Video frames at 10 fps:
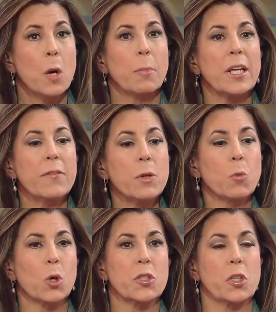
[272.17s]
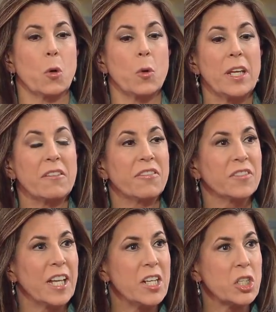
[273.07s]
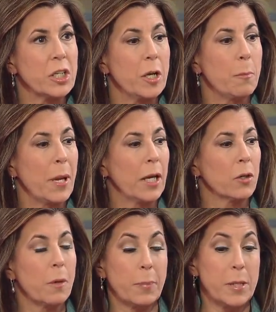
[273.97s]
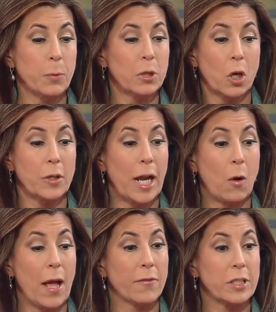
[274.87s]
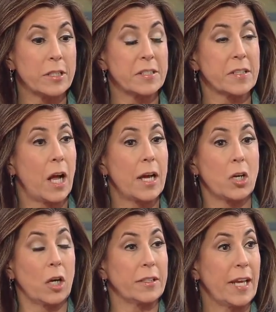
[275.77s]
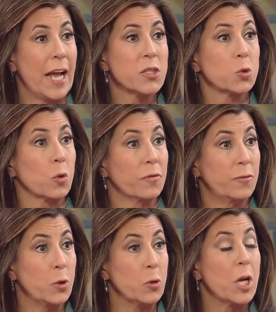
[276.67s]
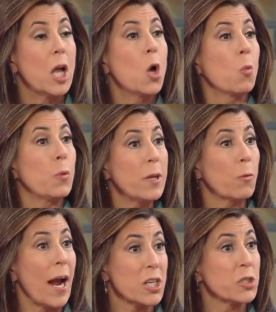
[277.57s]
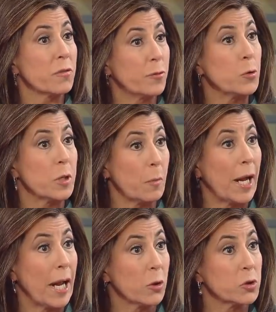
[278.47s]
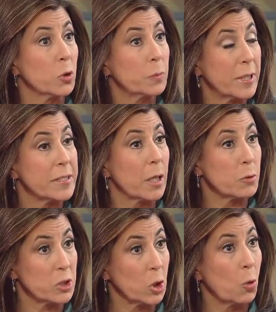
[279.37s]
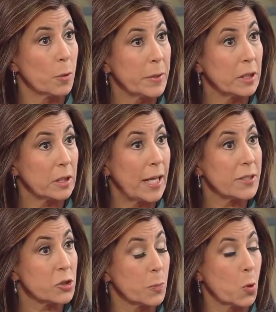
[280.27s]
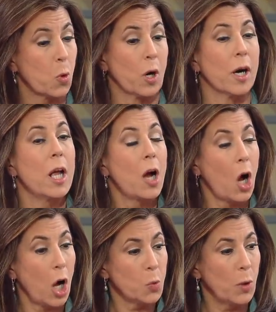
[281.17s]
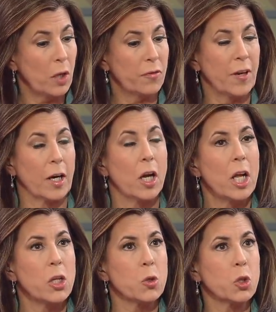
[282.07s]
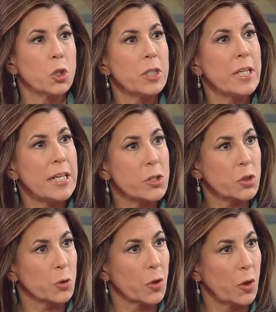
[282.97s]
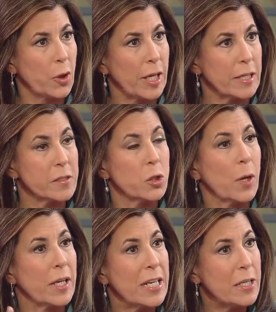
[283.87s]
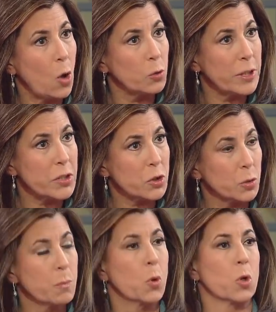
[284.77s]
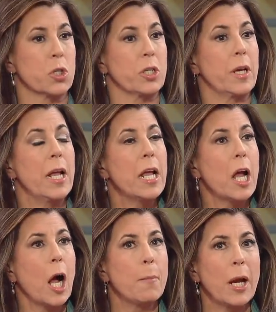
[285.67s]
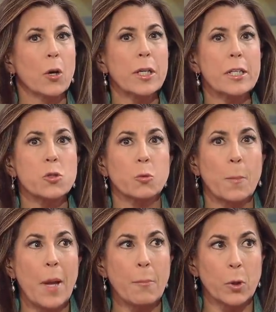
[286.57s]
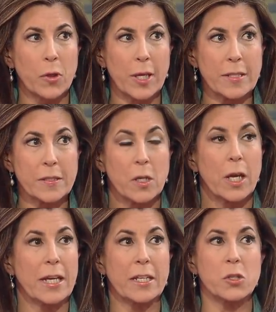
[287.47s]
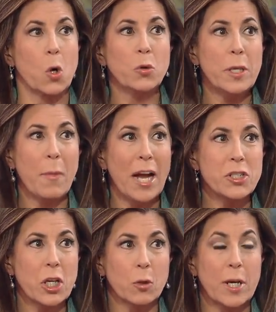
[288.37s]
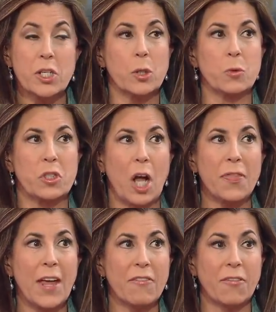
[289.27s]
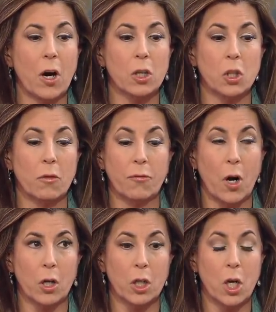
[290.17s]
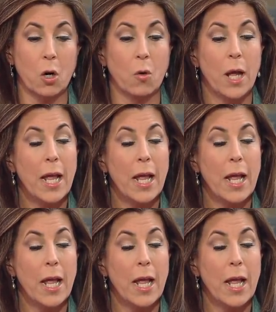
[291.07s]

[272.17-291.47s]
but even more so, inflation. Parent, people are now having to decide on gas or food. We ration food in my household because I was lower middle class to poor, on welfare. You couldn't eat certain things. You had to eat only a certain portion. Americans remember this. It is only my generation. It was not that far, far ago.